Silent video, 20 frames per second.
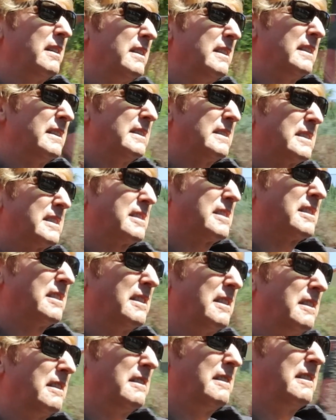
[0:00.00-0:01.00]

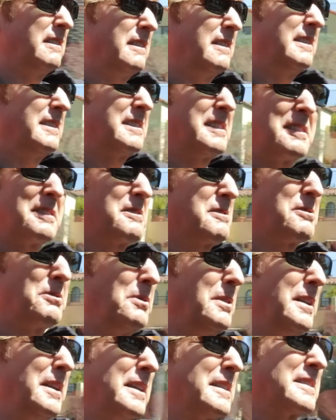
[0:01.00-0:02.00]
It's
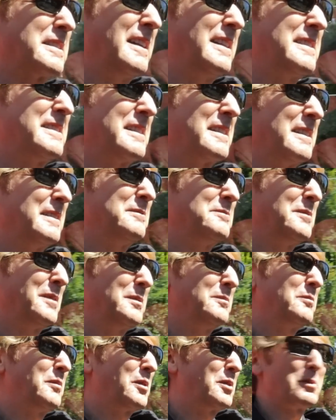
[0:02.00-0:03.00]
truly exciting.
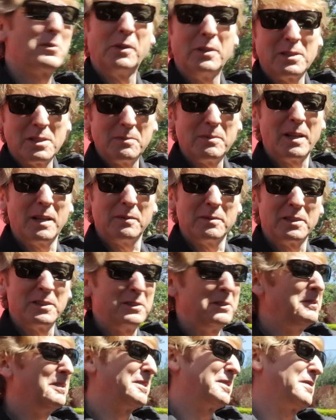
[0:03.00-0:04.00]
I'm thrilled to be able to
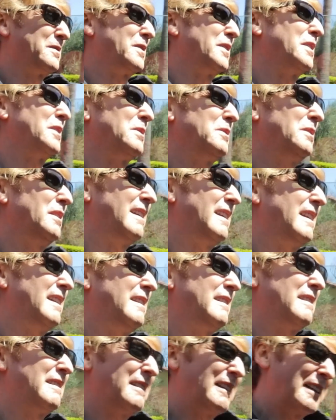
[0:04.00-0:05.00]
do this for you,
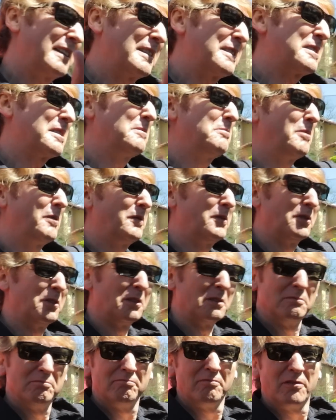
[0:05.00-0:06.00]
and like I said
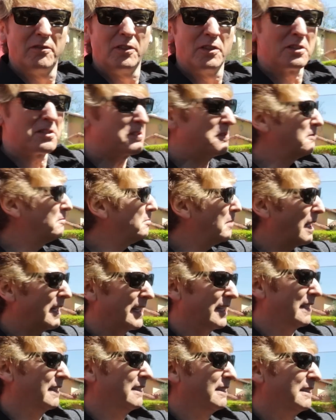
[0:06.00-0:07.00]
before, first of
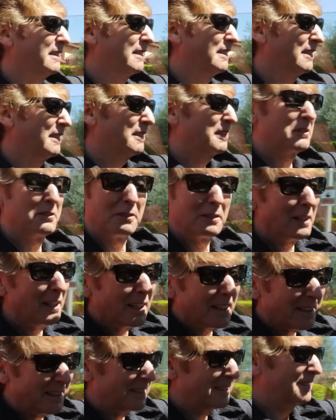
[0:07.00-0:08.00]
many. Good luck.